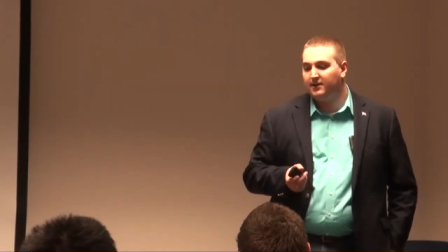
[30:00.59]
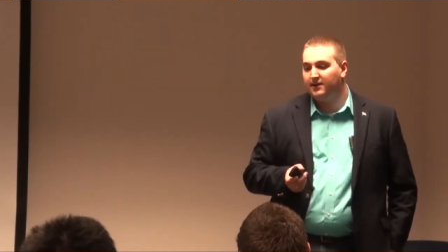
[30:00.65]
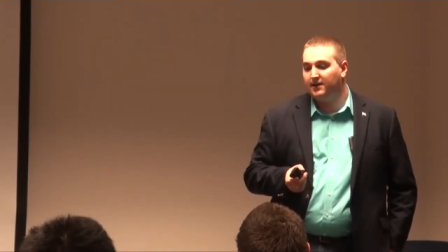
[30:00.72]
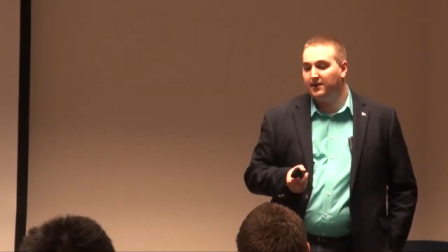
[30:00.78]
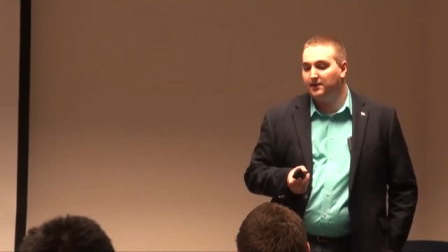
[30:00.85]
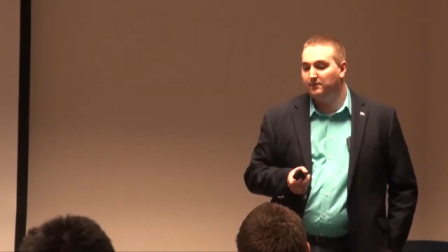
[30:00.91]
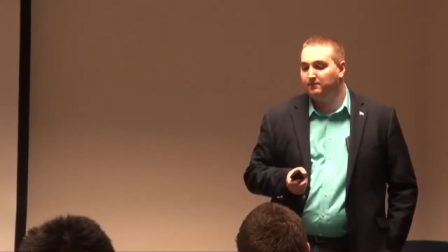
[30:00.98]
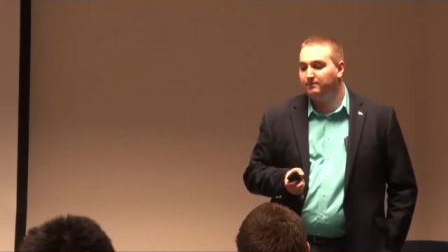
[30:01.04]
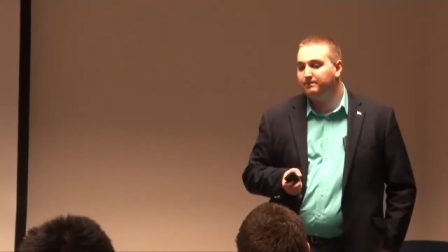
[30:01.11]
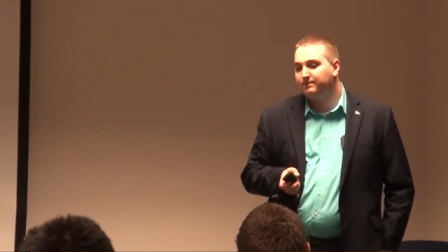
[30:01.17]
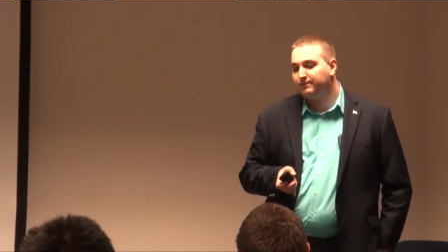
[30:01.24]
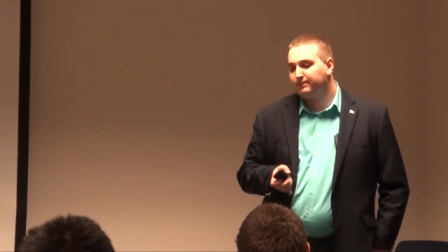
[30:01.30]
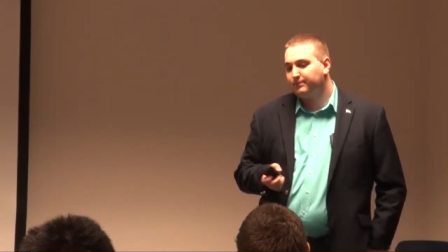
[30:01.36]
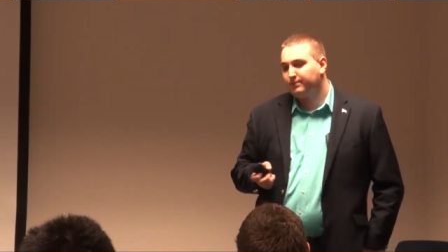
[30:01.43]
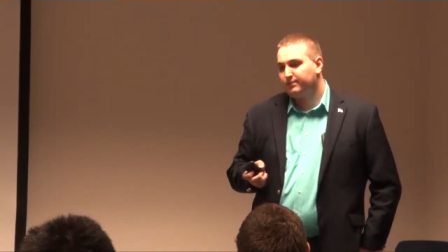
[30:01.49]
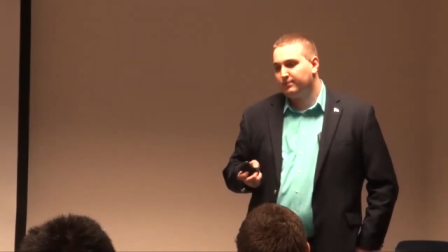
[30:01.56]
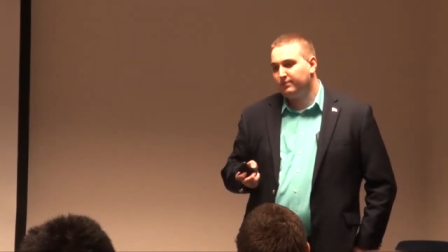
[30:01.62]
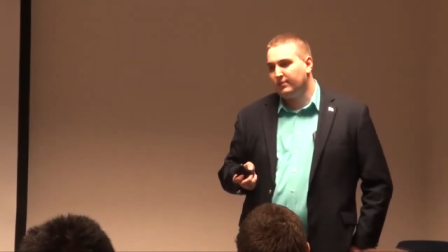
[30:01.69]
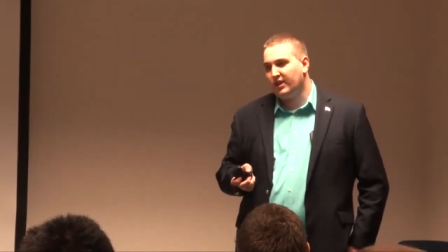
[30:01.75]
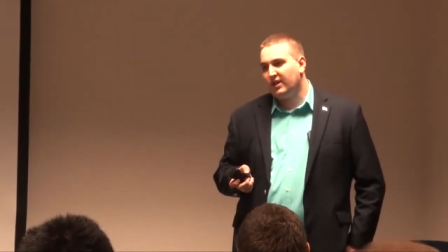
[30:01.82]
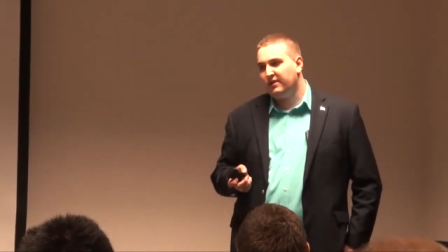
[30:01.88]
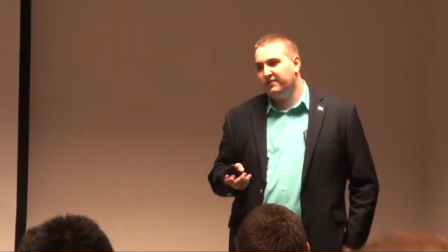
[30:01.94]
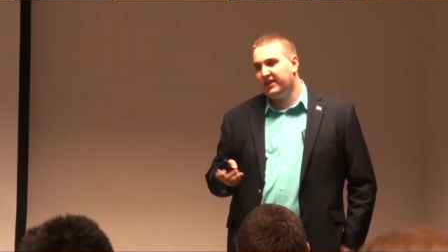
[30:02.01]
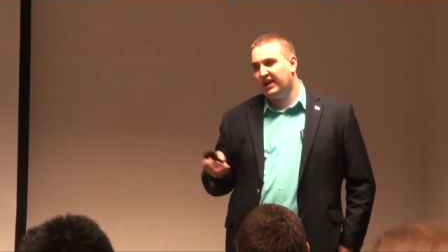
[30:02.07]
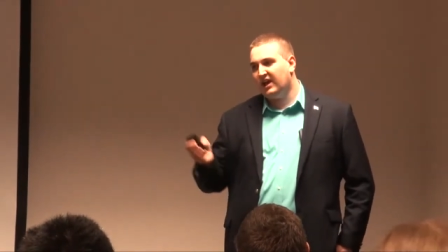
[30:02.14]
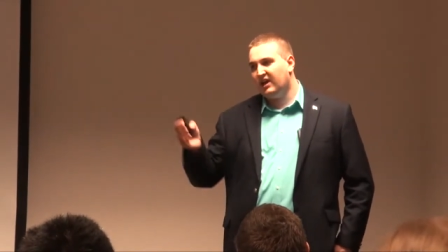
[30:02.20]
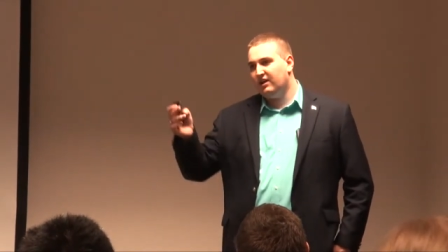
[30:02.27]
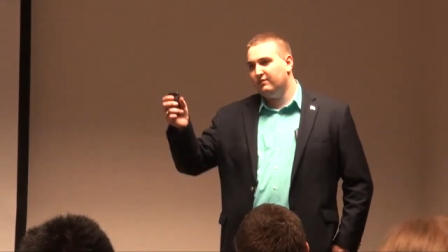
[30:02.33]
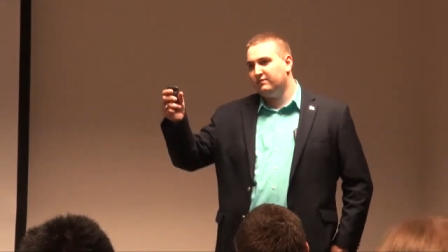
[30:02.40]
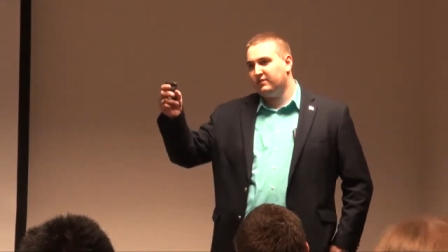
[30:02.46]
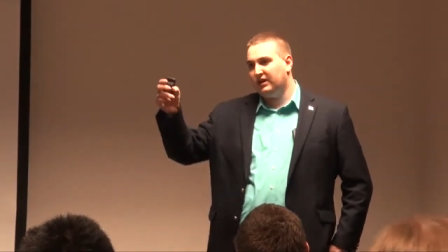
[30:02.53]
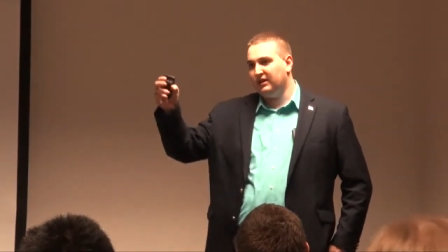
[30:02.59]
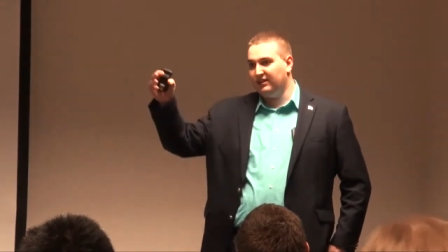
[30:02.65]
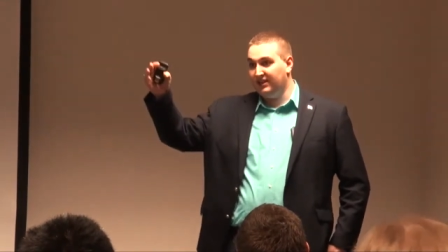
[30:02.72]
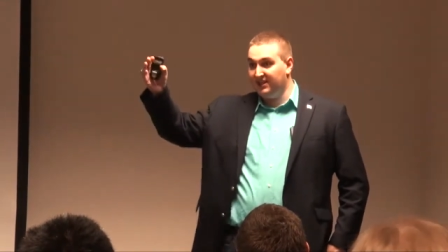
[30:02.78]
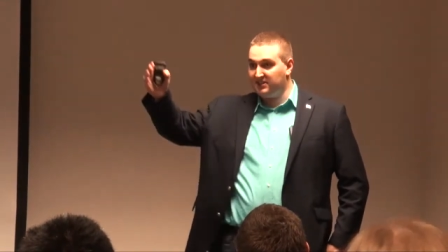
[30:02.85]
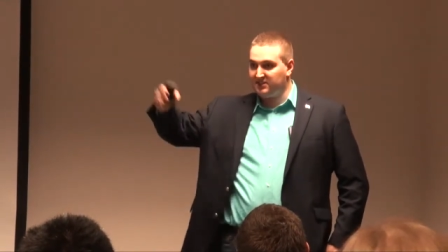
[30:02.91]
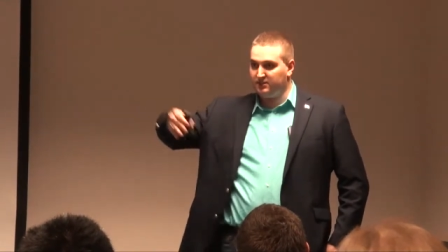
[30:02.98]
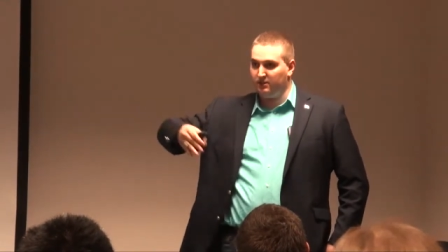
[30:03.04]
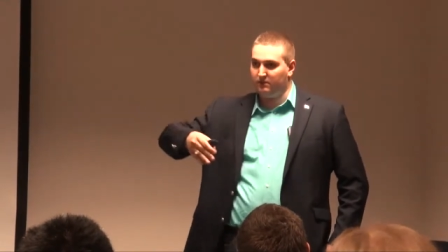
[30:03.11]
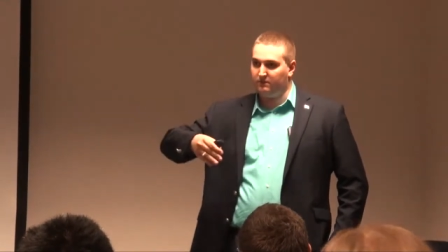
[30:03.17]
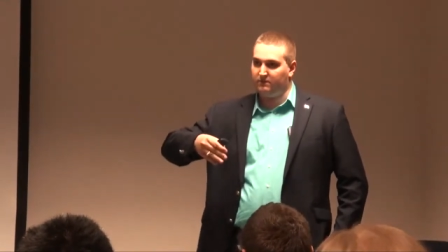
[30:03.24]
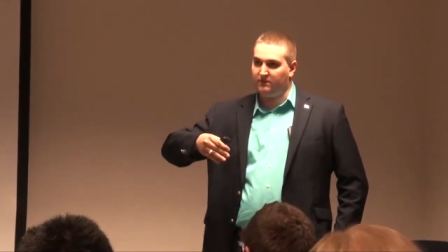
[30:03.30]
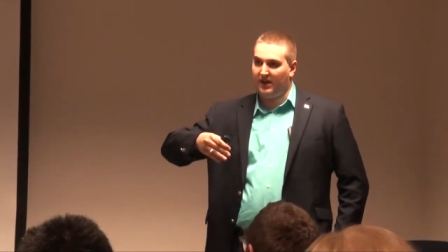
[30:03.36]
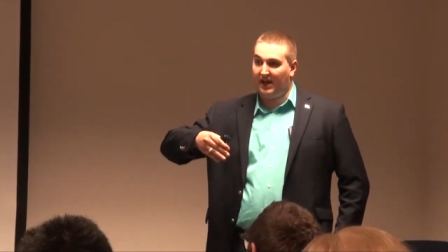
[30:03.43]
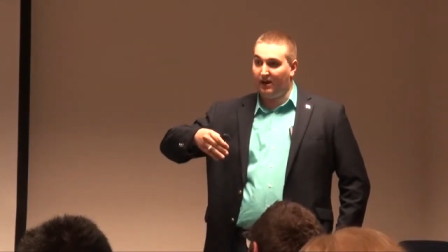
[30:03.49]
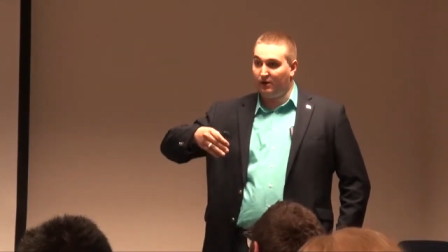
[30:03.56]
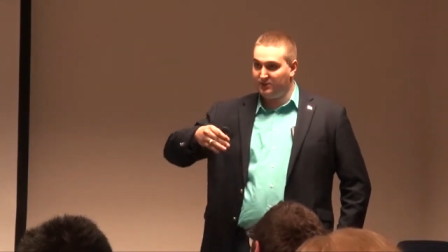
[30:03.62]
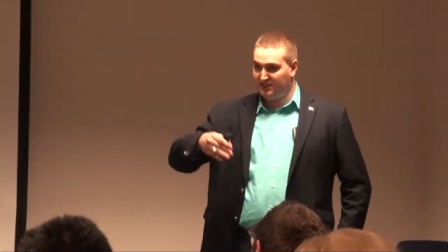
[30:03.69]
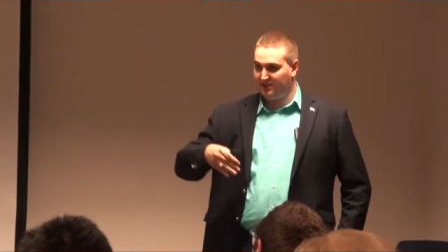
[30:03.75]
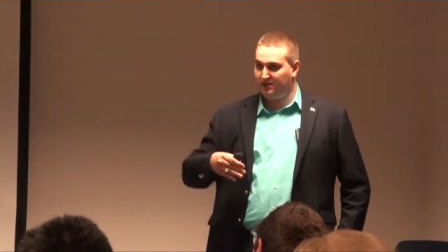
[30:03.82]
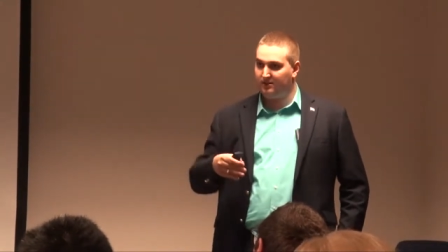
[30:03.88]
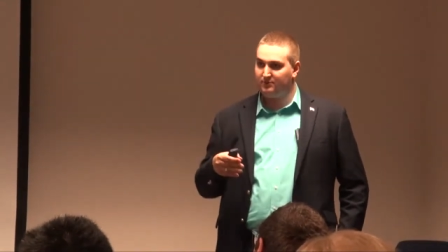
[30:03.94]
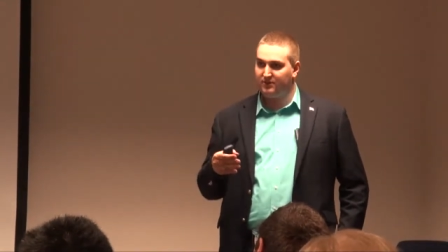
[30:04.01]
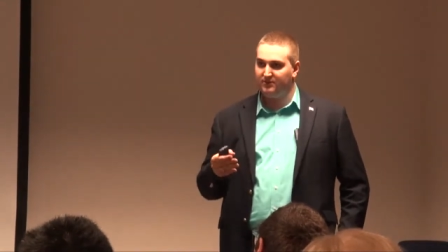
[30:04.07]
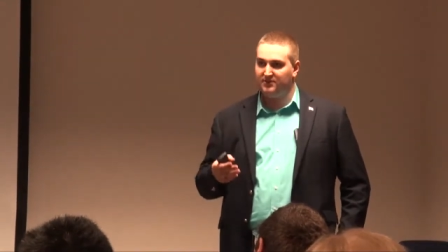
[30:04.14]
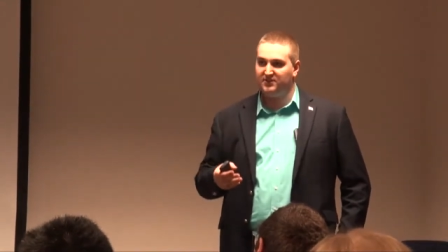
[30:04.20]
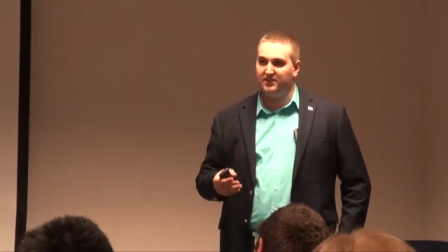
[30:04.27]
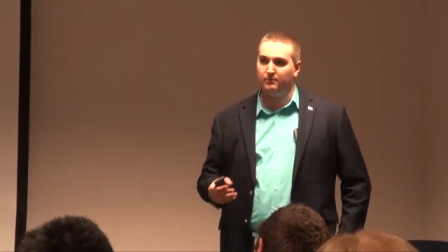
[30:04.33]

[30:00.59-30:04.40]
Um, they have a list of housing options